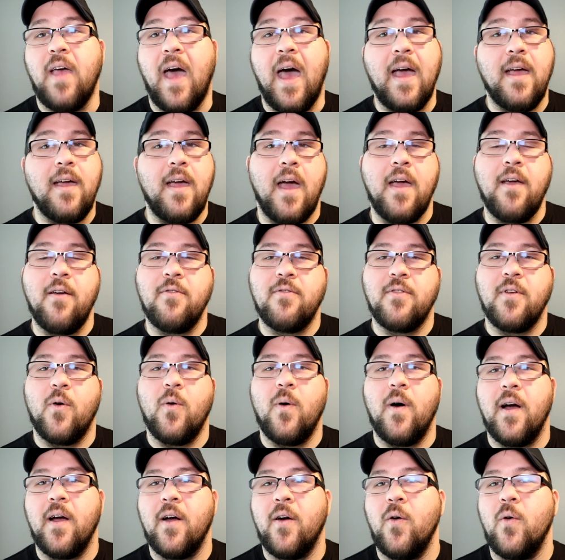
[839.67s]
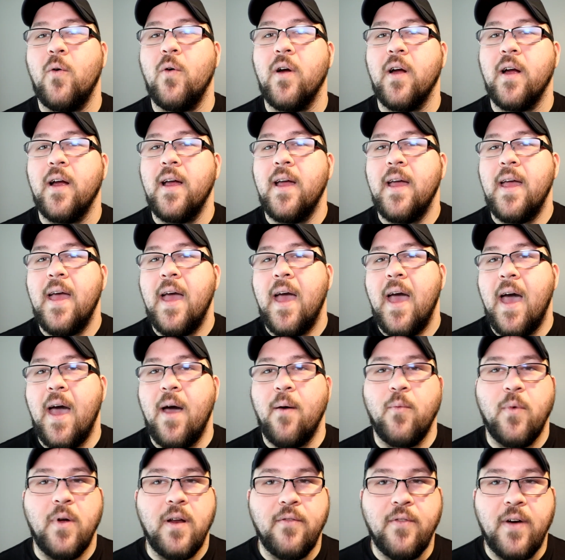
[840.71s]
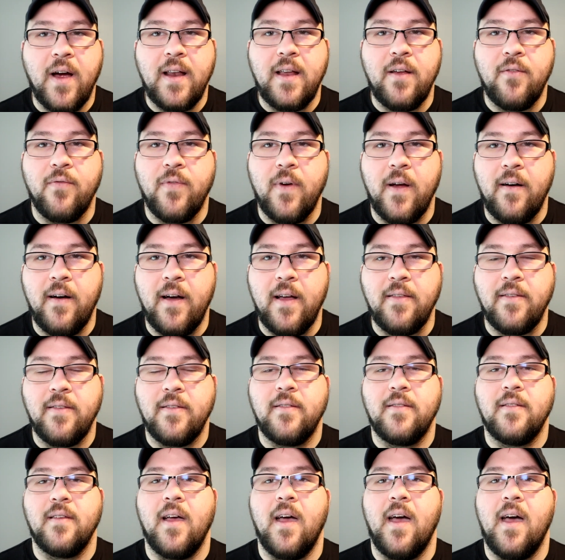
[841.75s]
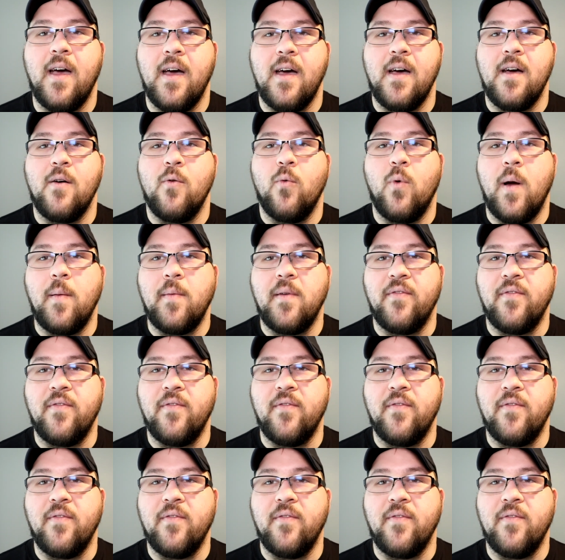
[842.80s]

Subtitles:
I used a quad core whenever I did freelance web